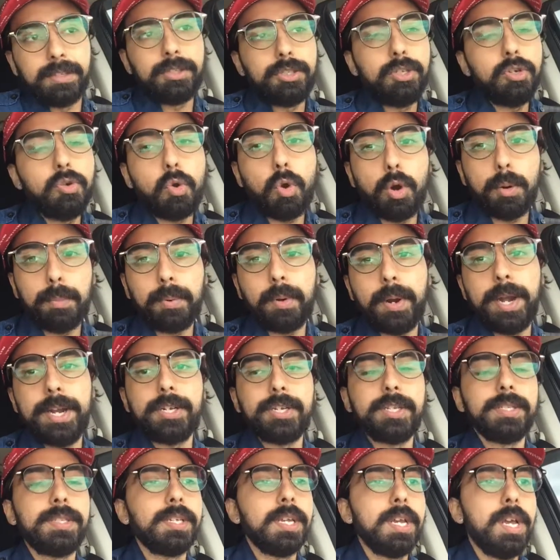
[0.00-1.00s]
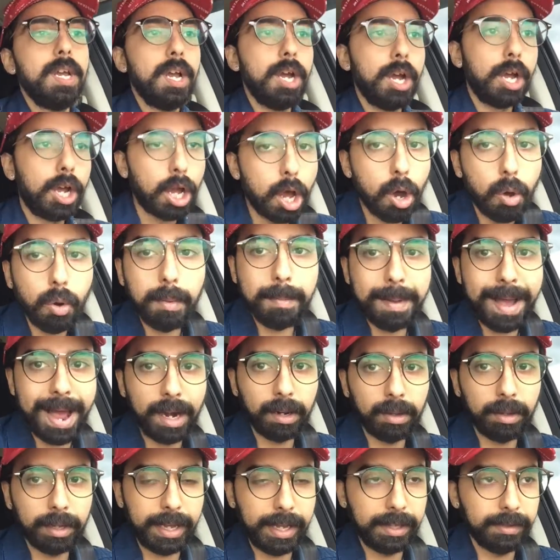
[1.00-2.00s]
It's two corporations going to
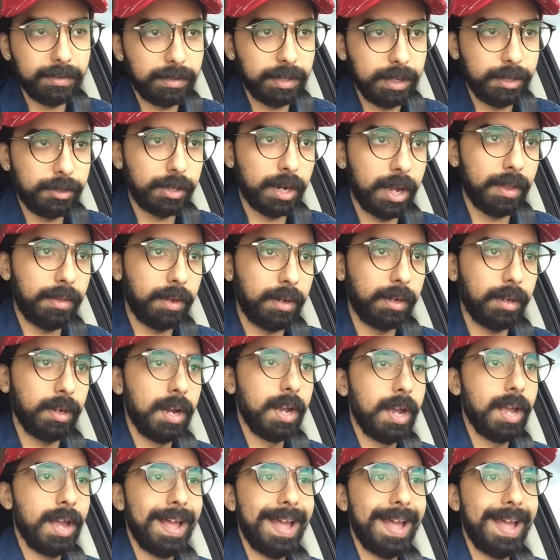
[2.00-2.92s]
battle against each other,